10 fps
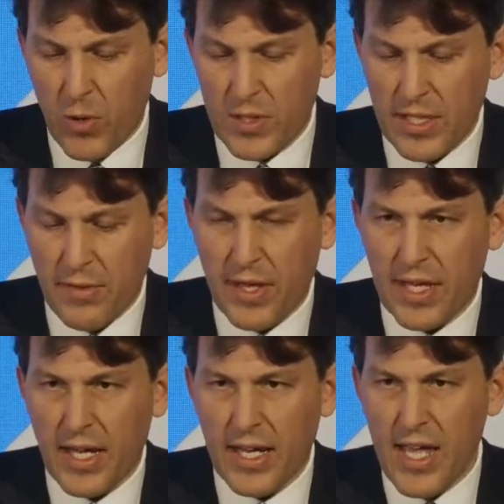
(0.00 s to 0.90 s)
policy
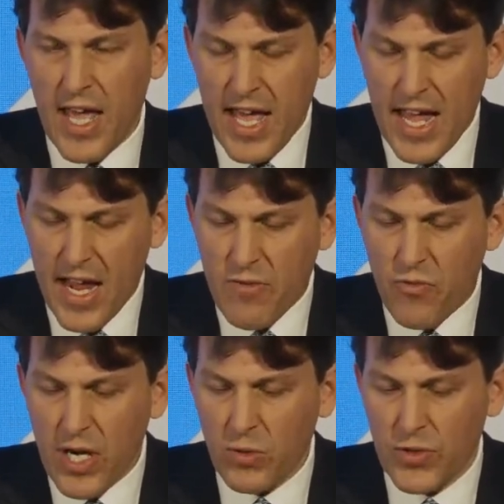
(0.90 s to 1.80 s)
thinking
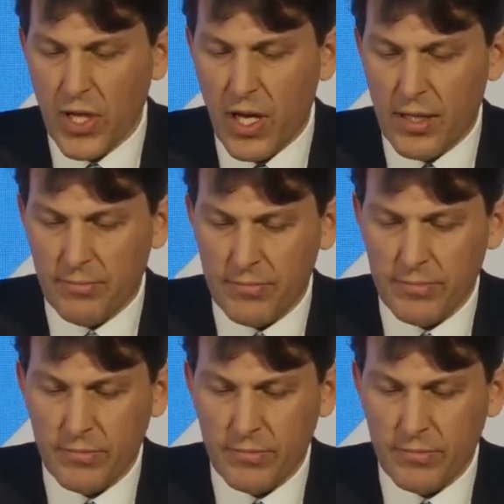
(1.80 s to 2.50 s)
in real time,